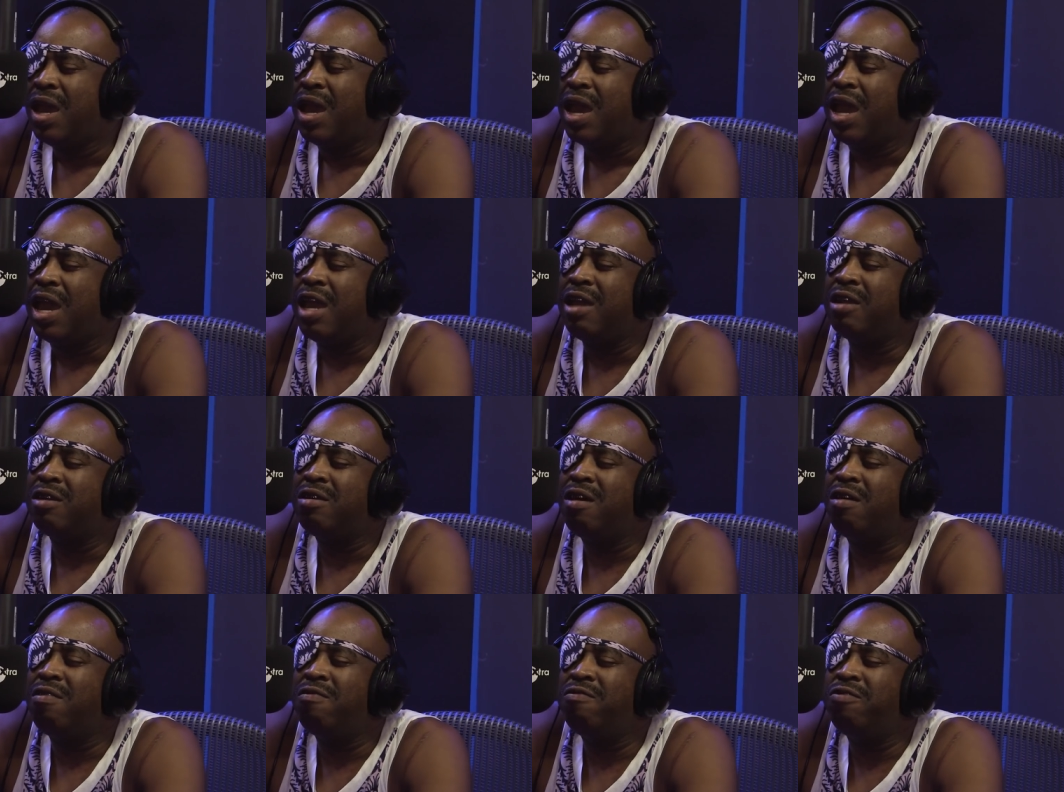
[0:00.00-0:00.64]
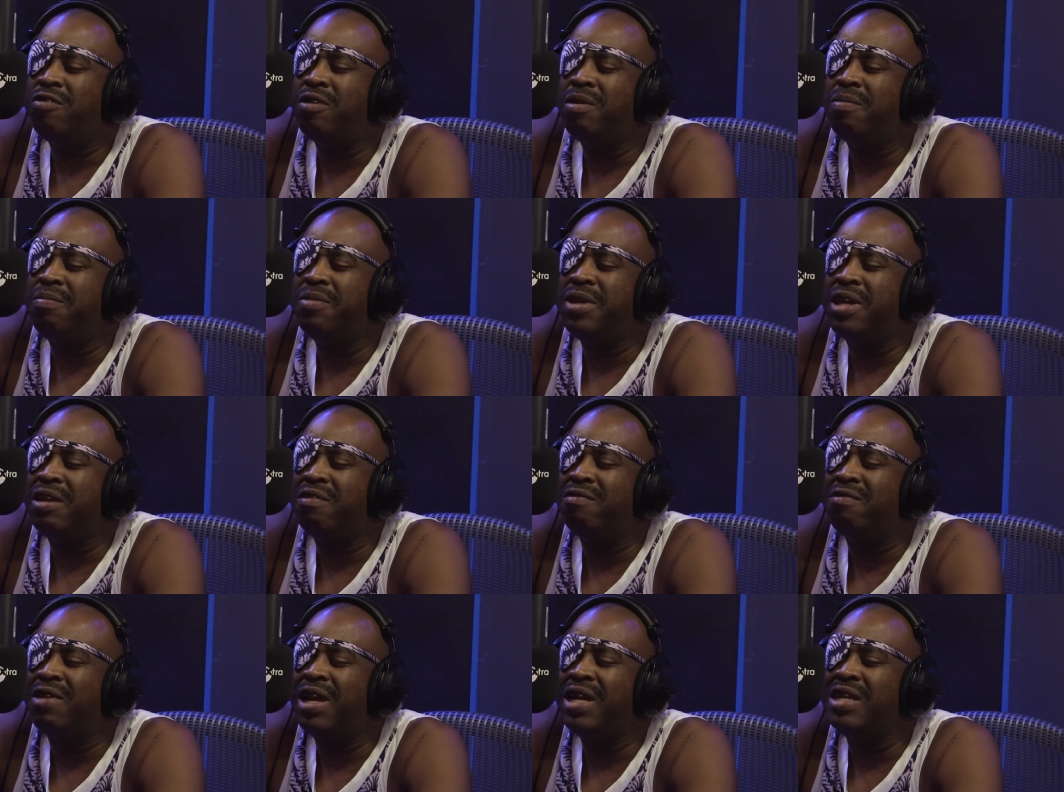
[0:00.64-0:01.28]
It come from
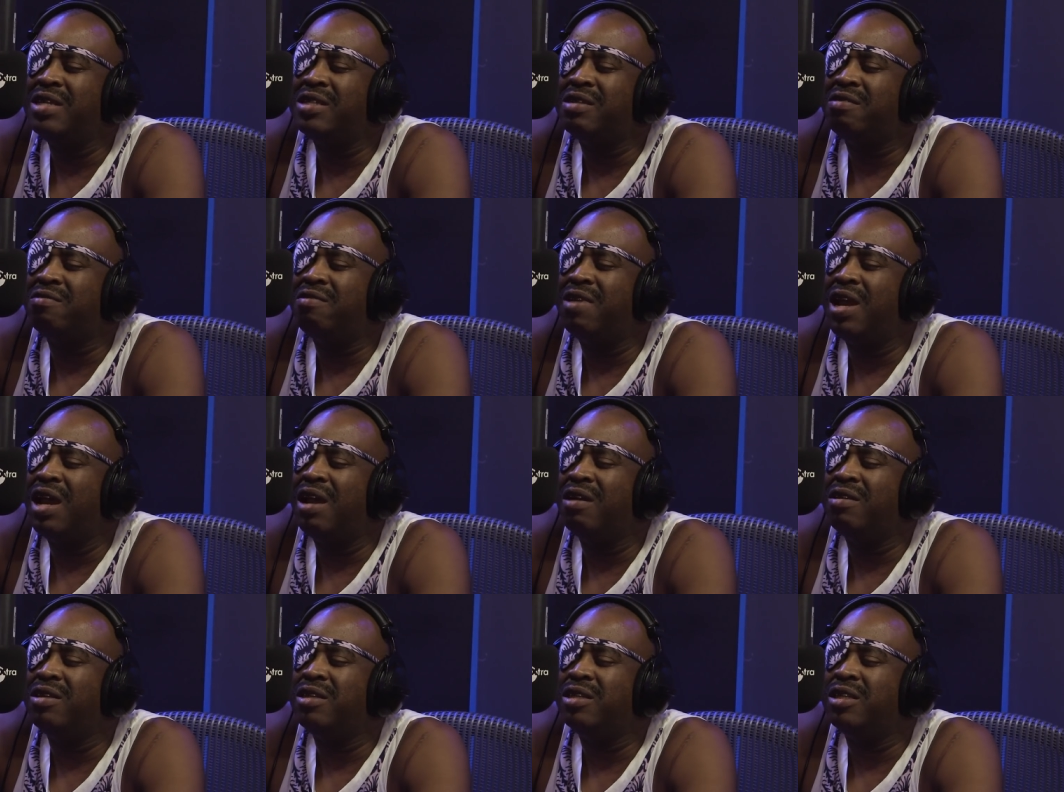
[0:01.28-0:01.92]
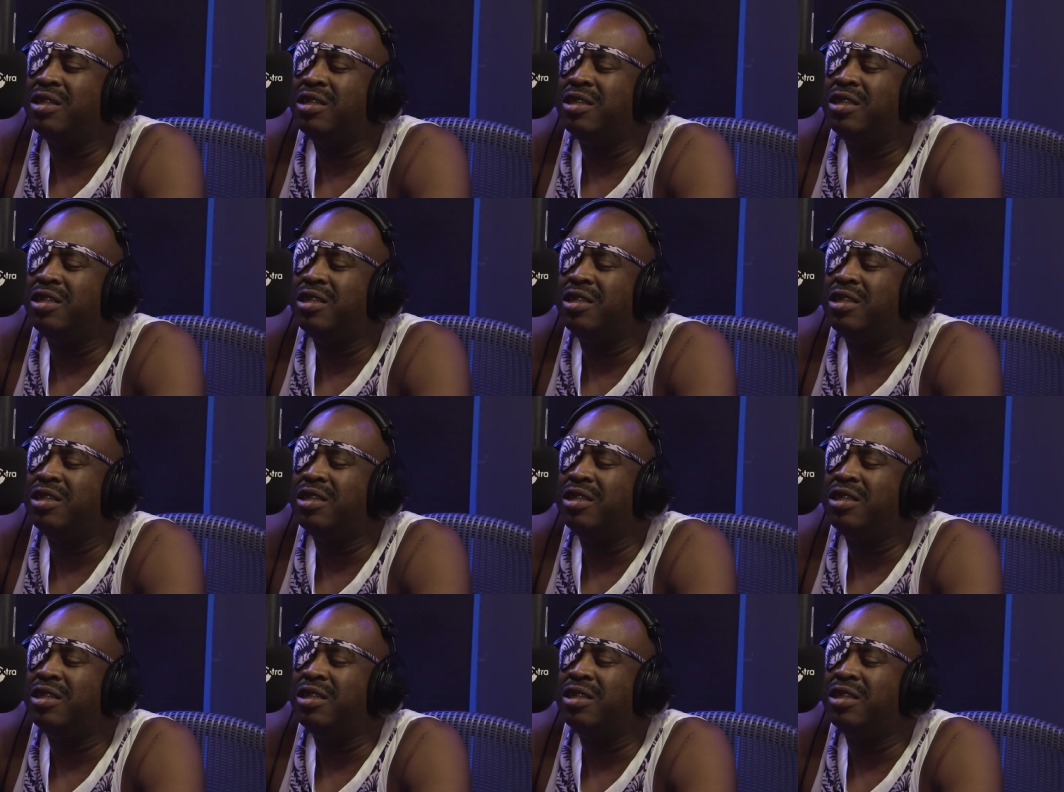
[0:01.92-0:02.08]
being raised around,